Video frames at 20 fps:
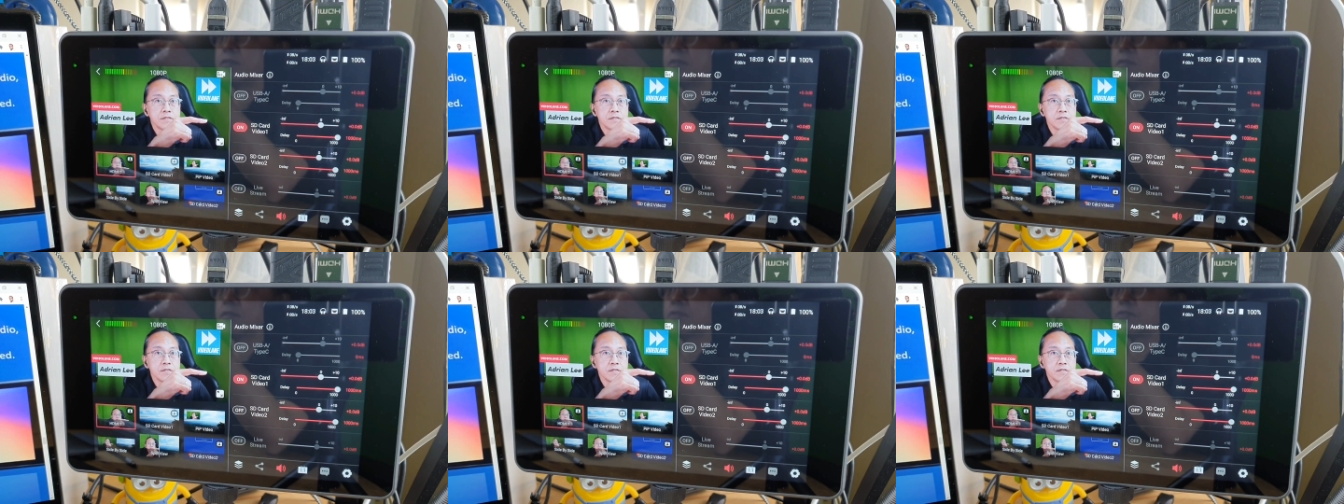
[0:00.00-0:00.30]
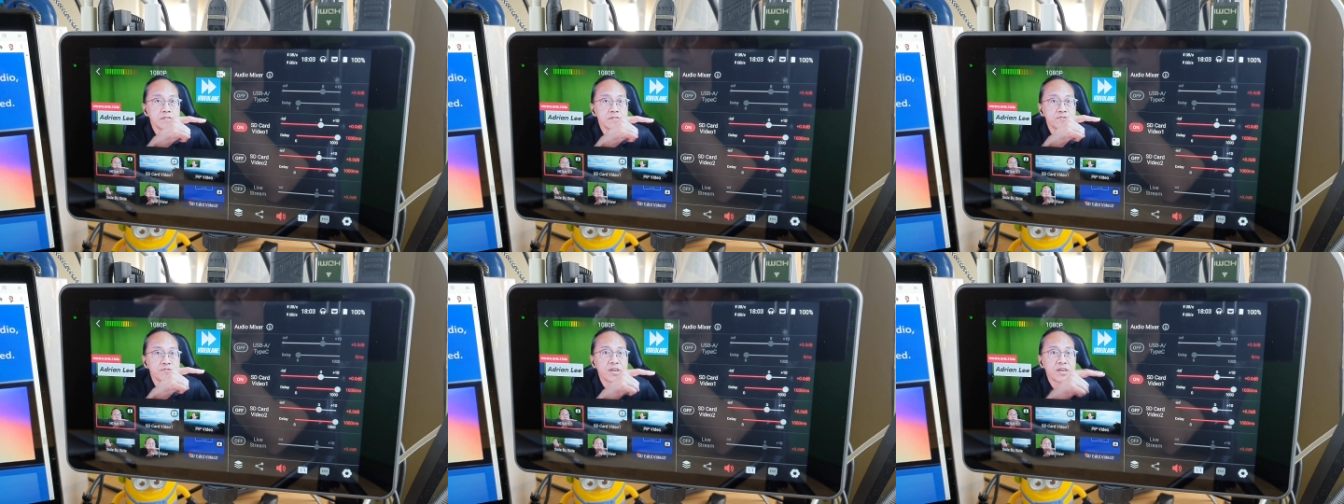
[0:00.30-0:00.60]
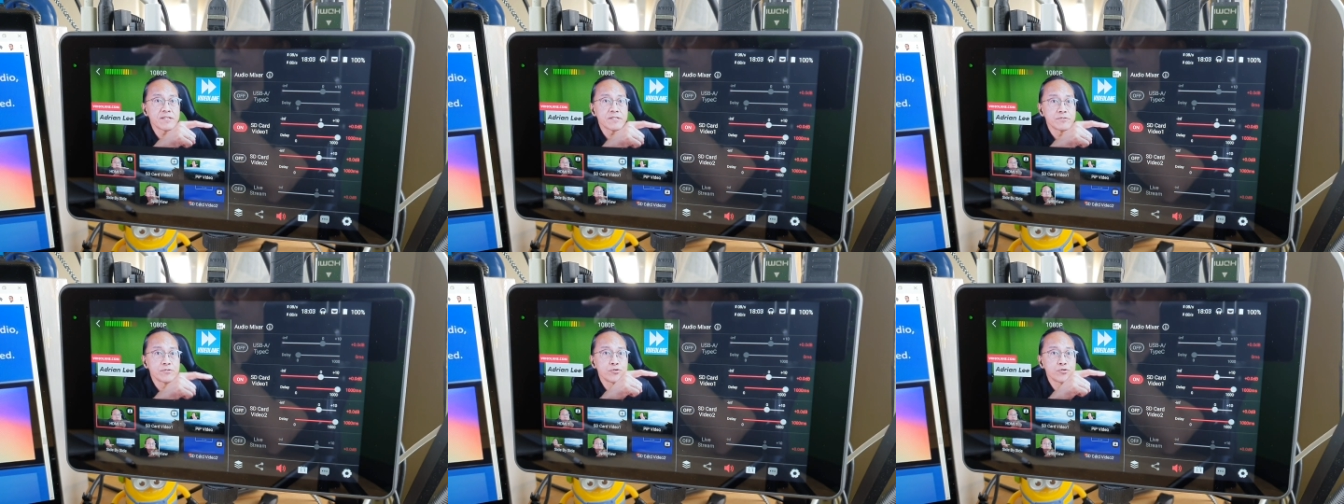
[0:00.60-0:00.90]
Is
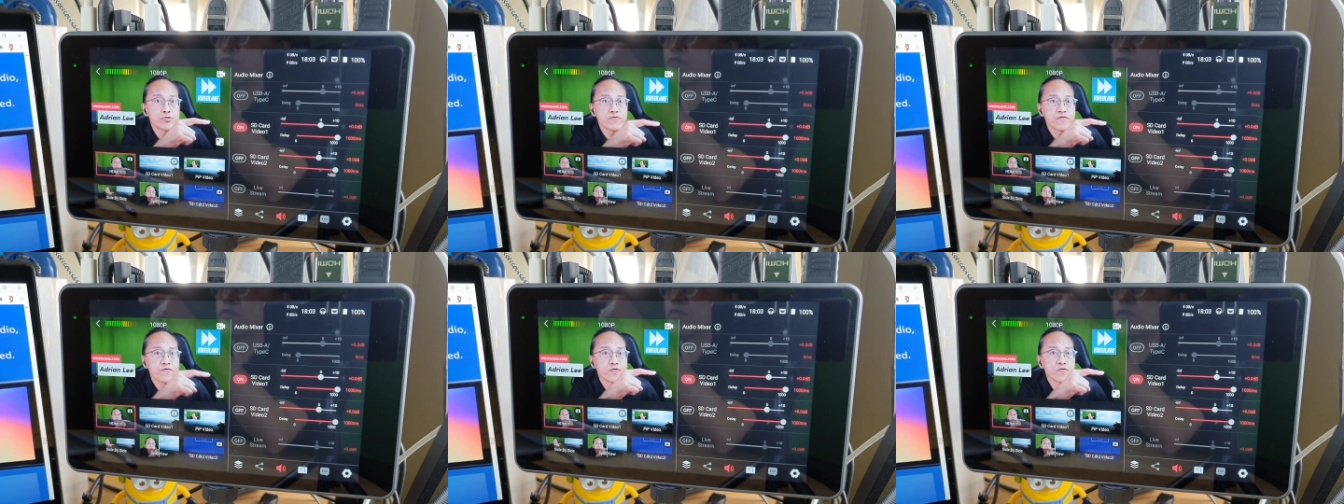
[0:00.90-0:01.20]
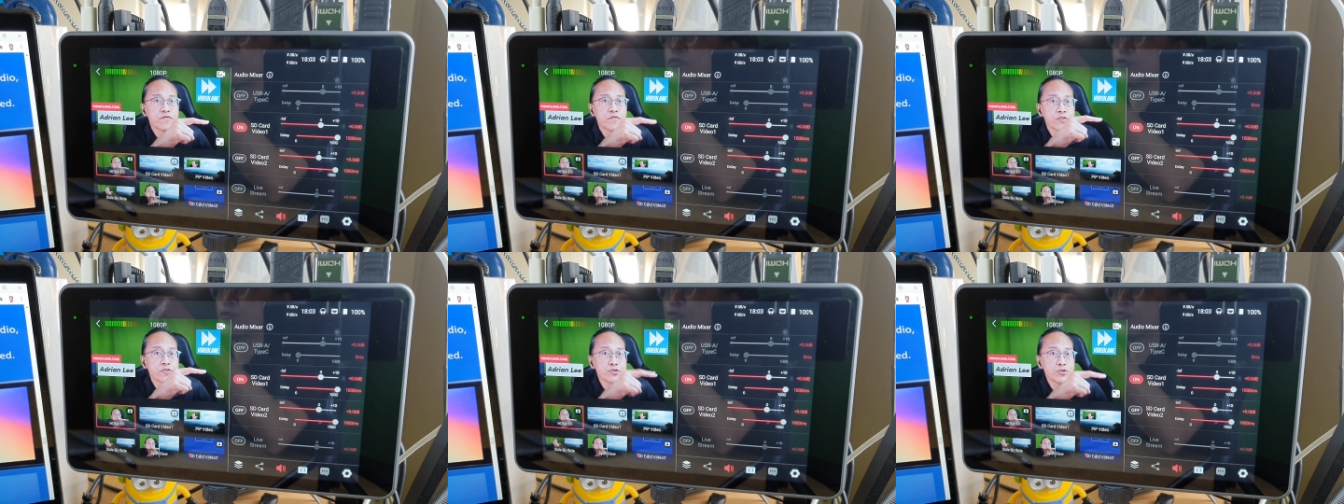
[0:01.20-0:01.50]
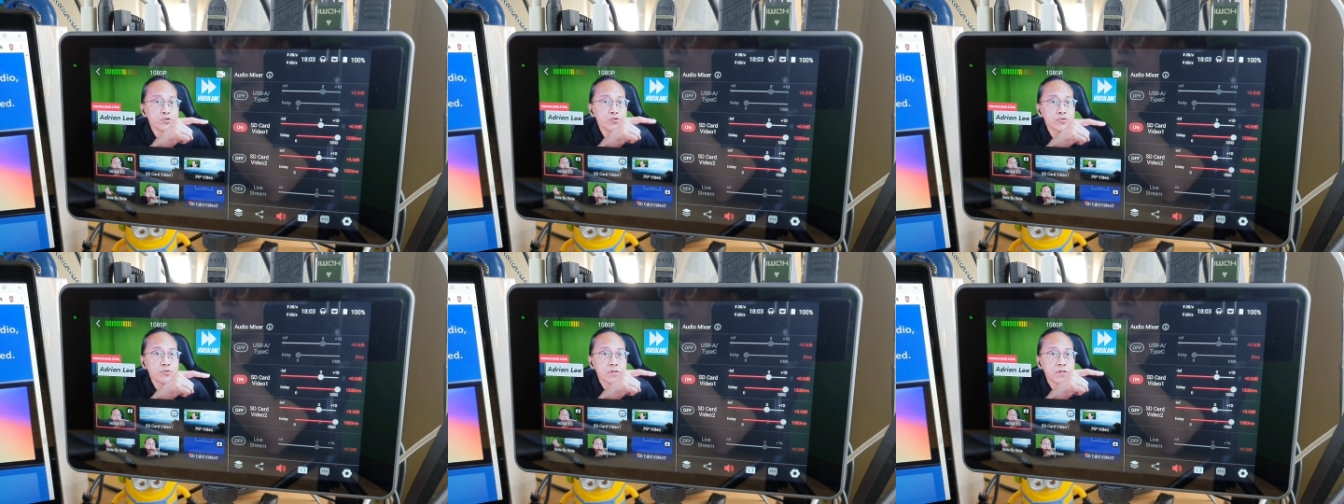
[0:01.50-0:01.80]
that useful for
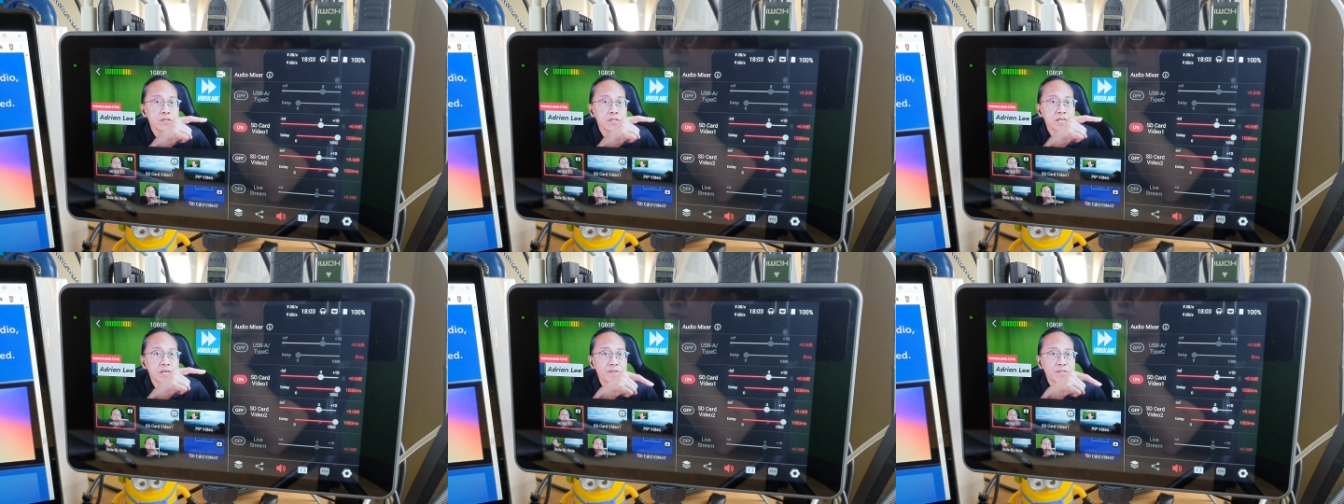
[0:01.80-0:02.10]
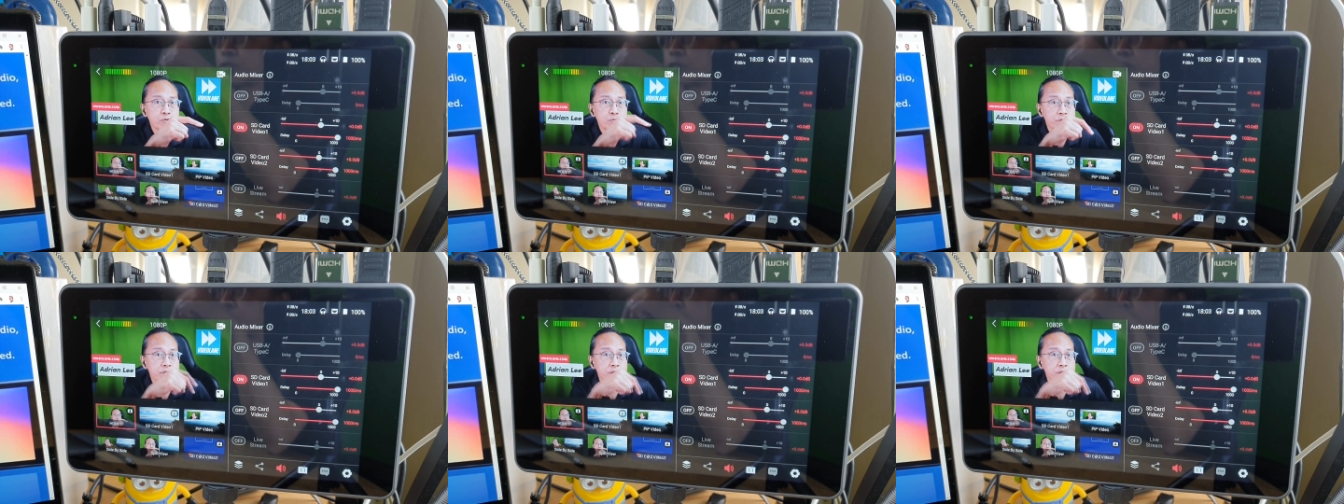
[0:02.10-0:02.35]
you? Let me know in the